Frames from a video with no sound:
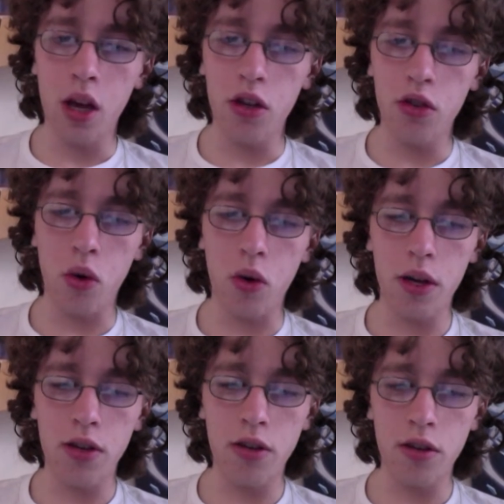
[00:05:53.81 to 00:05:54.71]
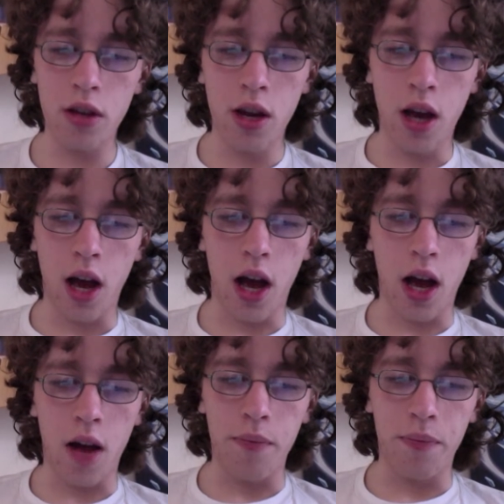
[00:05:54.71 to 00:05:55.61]
The only
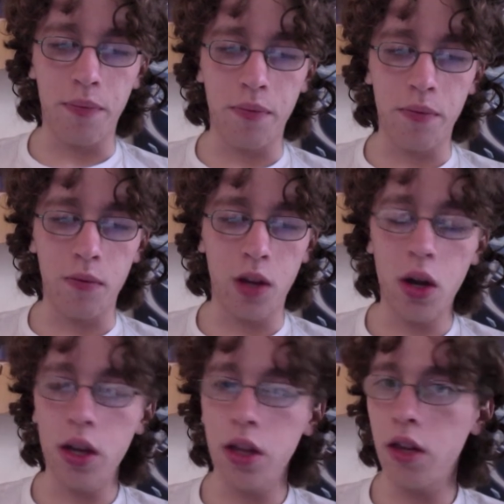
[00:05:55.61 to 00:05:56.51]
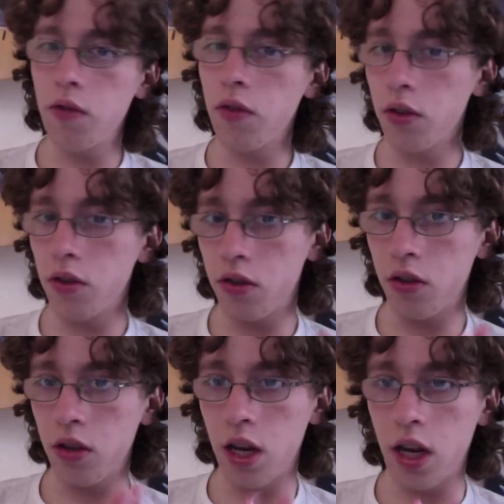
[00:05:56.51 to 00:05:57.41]
difference is
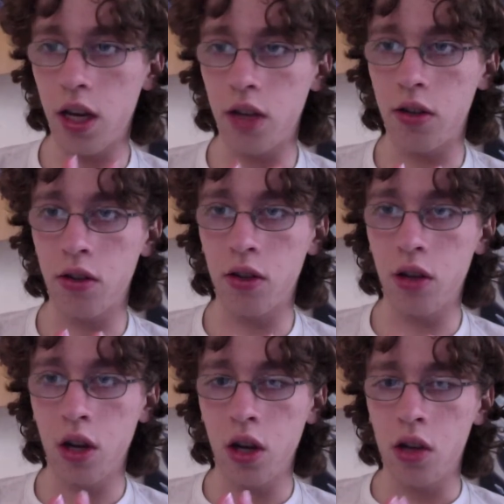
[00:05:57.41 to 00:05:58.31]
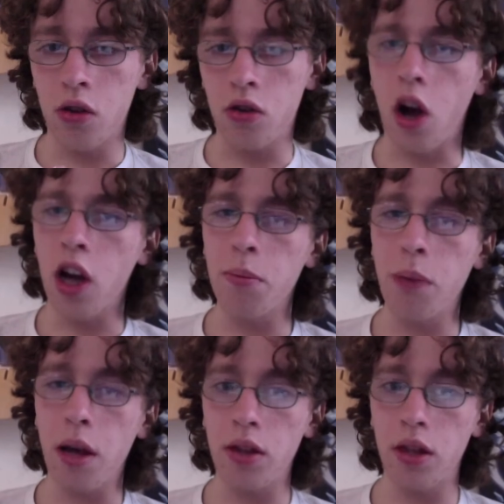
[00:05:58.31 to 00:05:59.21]
they're talking about the
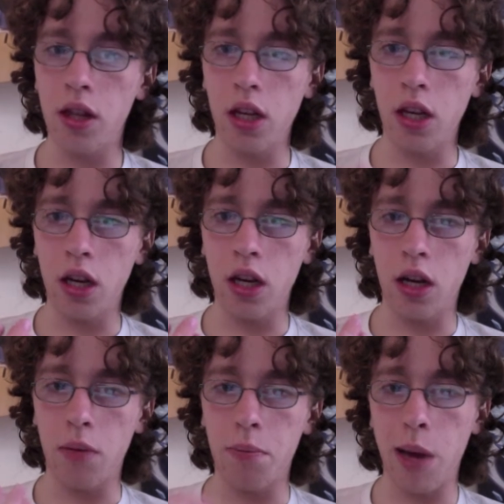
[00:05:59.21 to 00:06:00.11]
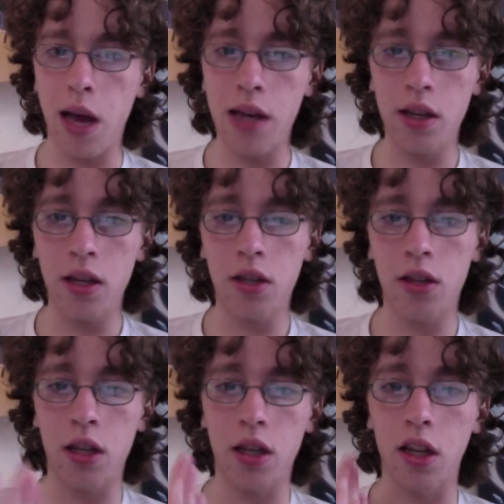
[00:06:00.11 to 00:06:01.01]
pendant and the lock and the key,
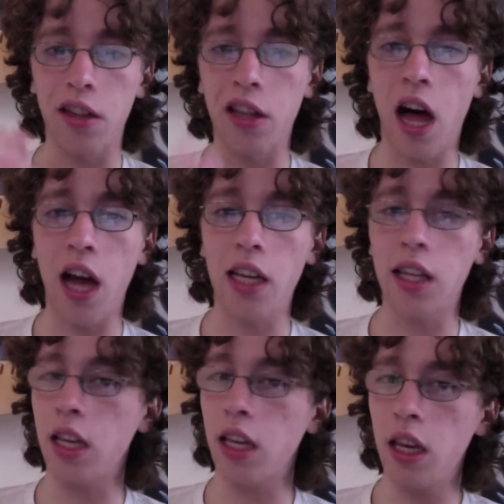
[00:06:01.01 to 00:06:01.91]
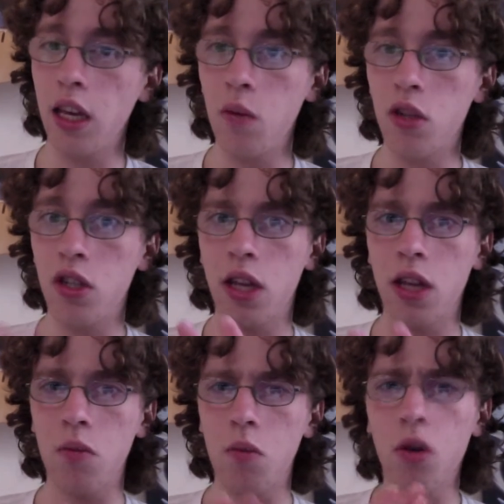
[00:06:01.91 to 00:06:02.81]
which they weren't doing for a
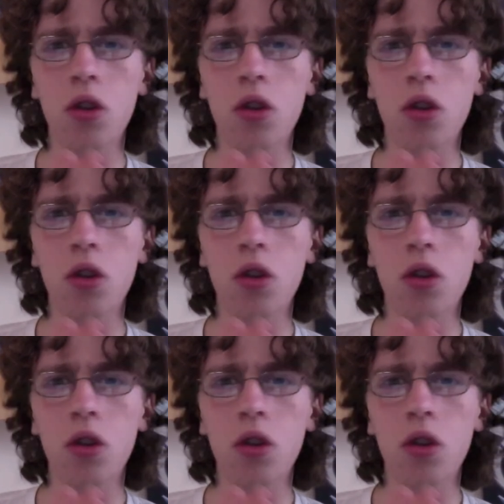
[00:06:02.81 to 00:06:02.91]
while,